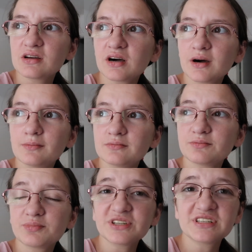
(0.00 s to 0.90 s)
um,
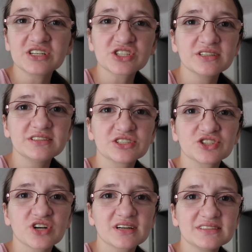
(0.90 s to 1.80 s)
potentially
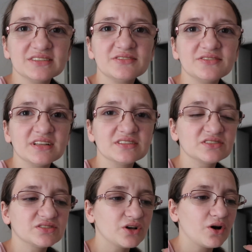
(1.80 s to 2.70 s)
destructive and
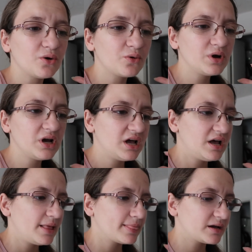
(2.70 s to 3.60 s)
so
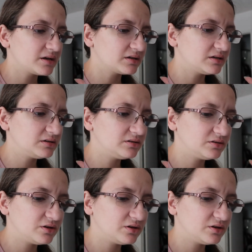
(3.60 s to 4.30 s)
like